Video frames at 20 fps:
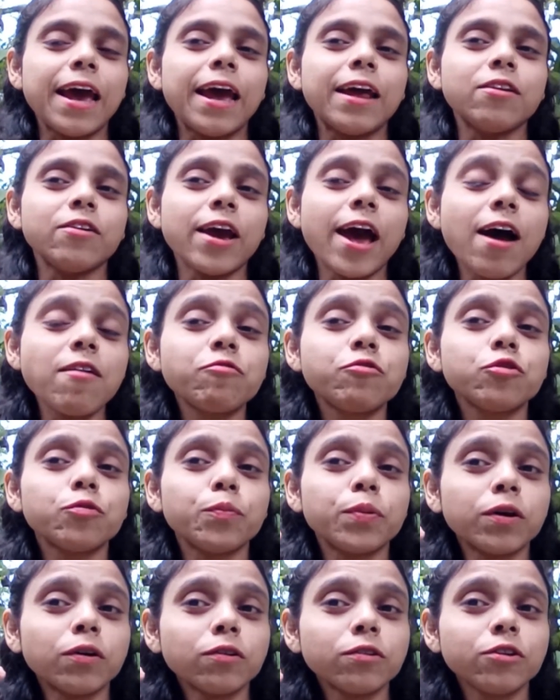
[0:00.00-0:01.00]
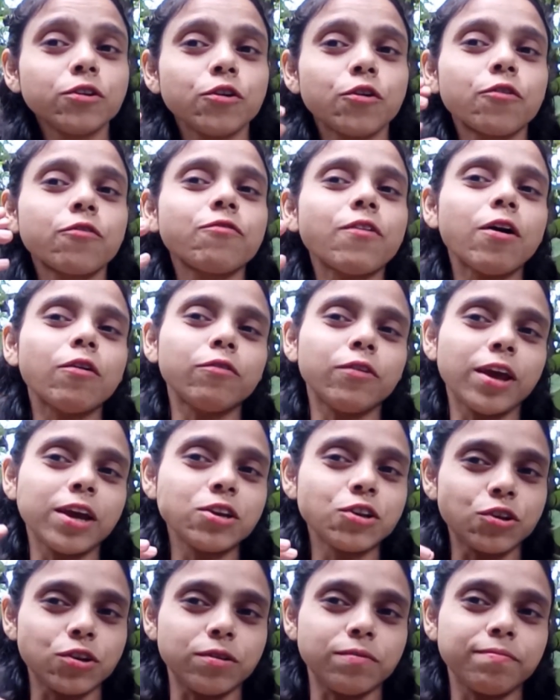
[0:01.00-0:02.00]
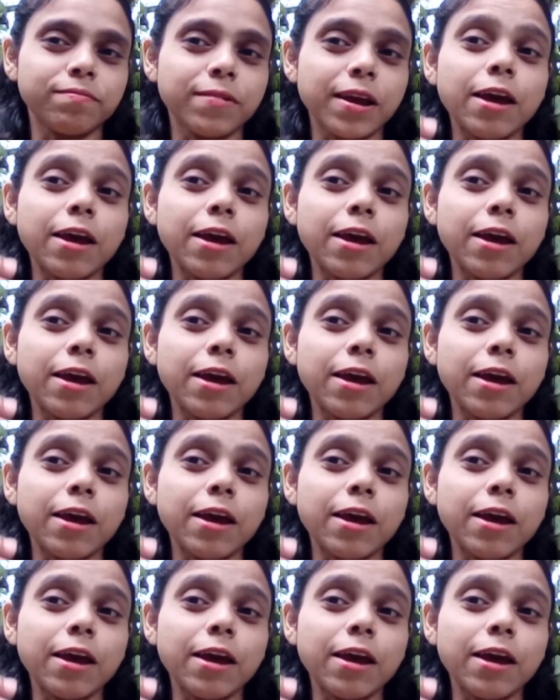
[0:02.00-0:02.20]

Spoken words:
You have to build your foundation,